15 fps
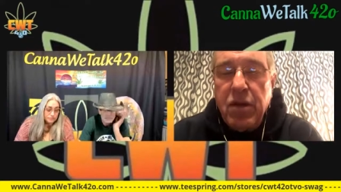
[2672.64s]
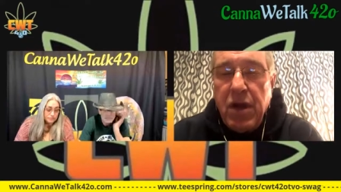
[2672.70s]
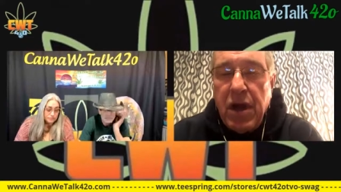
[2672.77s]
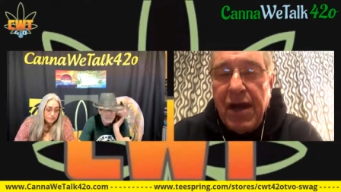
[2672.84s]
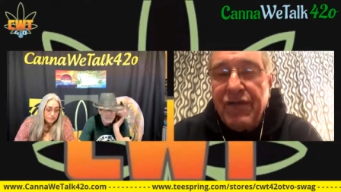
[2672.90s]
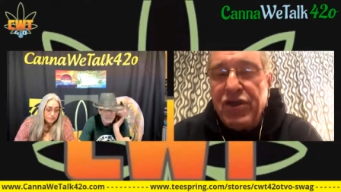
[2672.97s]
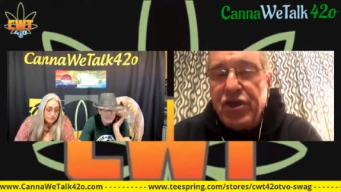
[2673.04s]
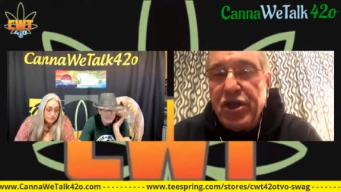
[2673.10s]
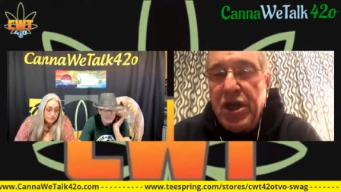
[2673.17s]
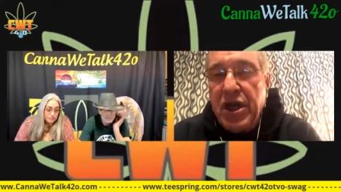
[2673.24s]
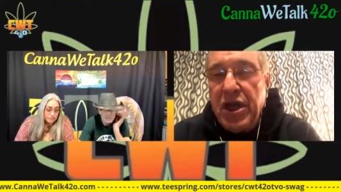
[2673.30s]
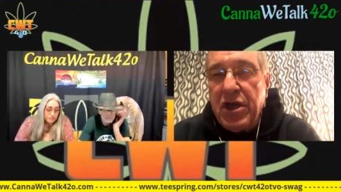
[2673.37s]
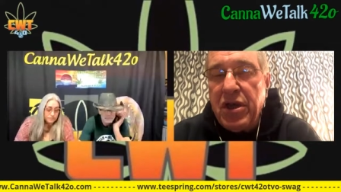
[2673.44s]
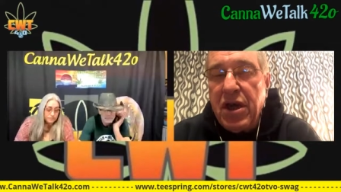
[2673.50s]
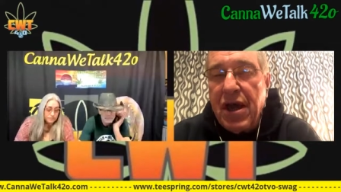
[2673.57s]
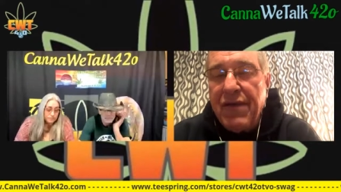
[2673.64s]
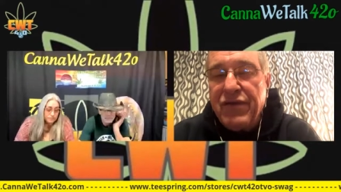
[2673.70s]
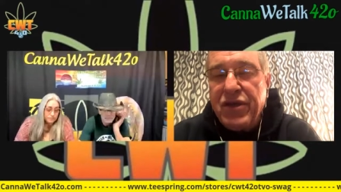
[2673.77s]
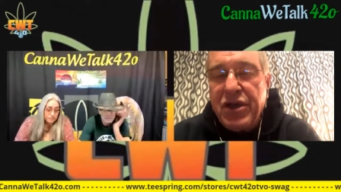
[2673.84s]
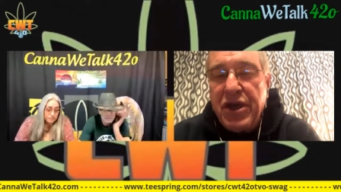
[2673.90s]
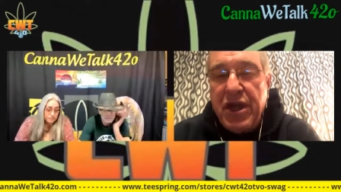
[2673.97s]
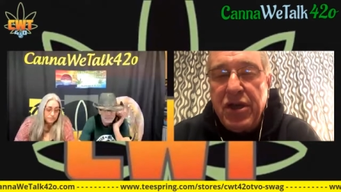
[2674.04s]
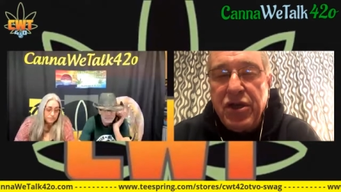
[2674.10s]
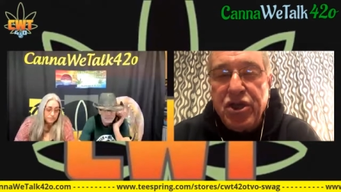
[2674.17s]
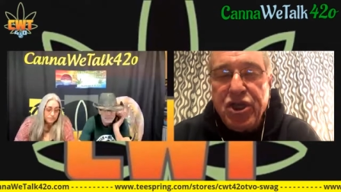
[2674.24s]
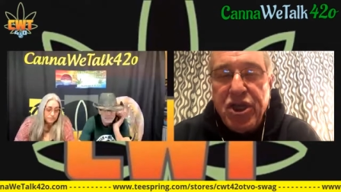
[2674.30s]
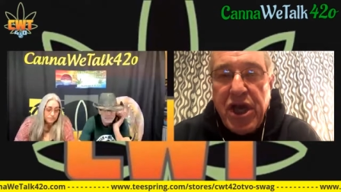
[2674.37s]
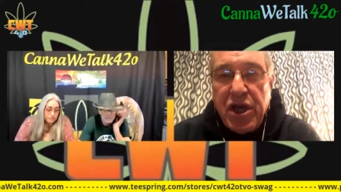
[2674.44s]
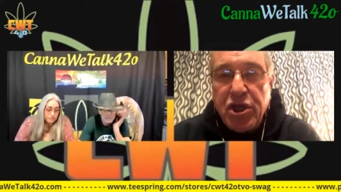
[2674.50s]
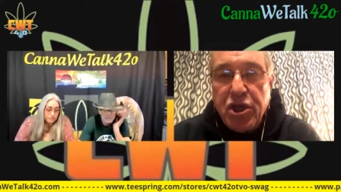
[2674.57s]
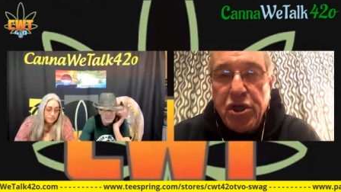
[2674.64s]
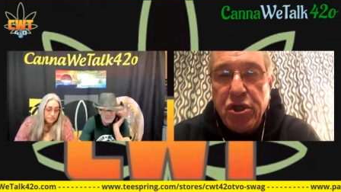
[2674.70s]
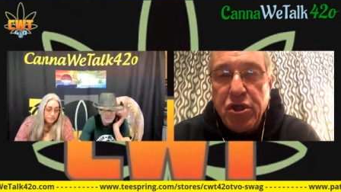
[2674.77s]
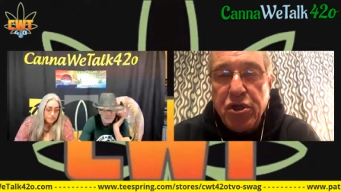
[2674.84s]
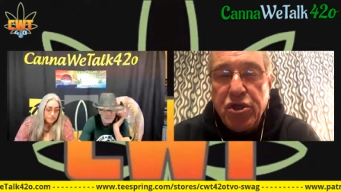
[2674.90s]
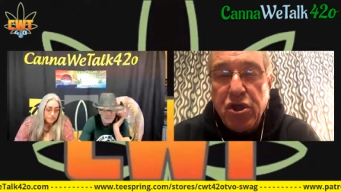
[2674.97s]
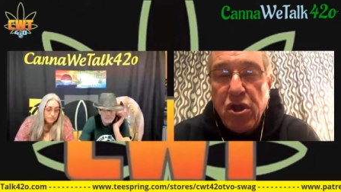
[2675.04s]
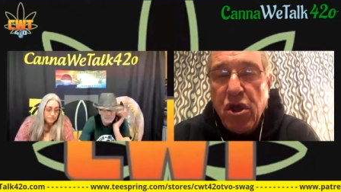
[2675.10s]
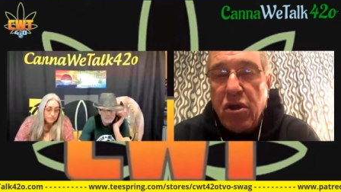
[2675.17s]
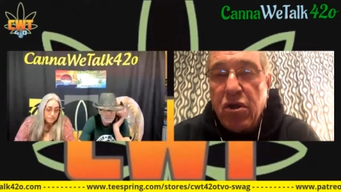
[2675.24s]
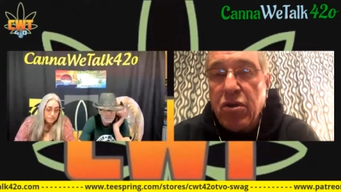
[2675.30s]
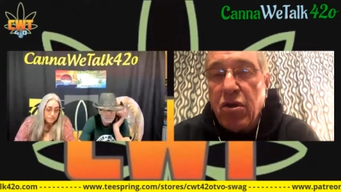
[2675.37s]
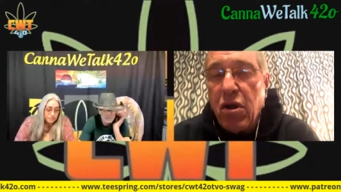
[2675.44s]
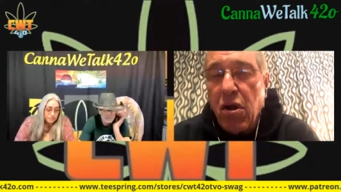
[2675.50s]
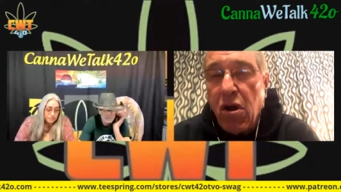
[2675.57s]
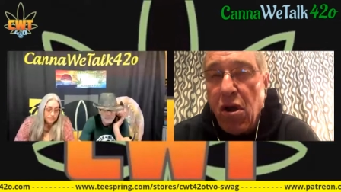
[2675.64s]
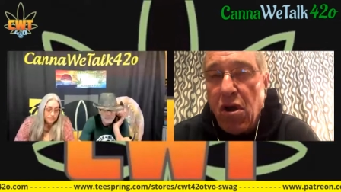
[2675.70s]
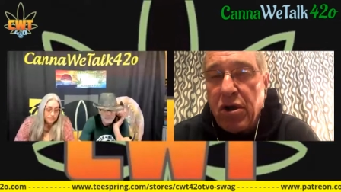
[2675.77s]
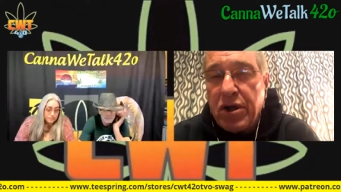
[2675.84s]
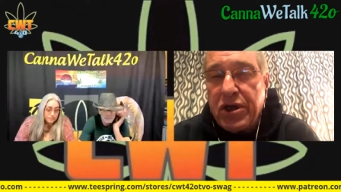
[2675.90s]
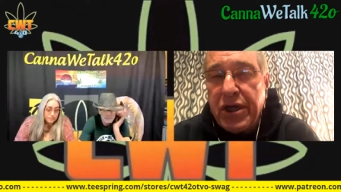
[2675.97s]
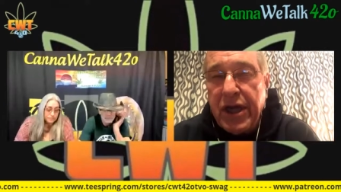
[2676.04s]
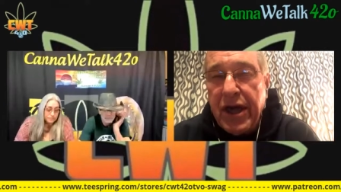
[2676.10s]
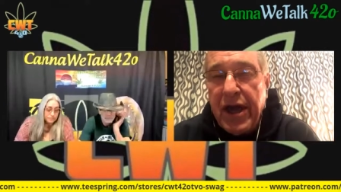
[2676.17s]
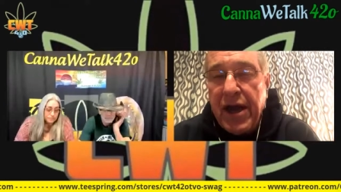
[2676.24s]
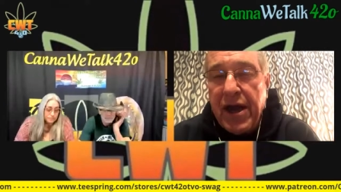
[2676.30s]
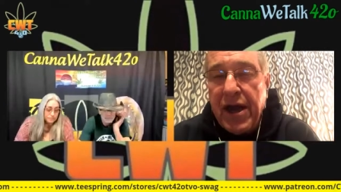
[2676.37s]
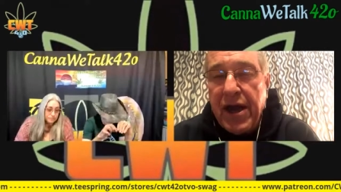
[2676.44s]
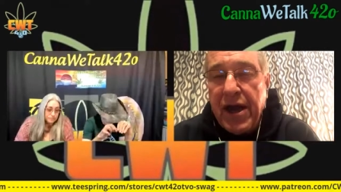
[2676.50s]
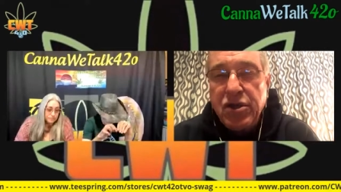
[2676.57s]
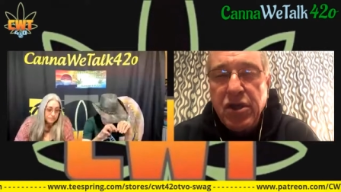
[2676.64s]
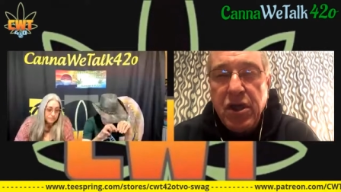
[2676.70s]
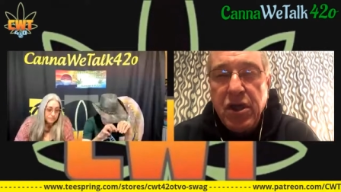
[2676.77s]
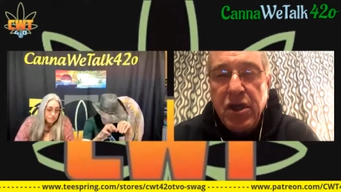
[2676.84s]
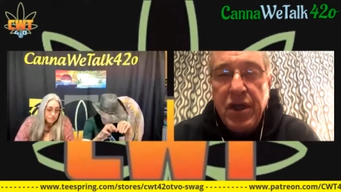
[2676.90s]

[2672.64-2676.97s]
I've seen sections on heart attacks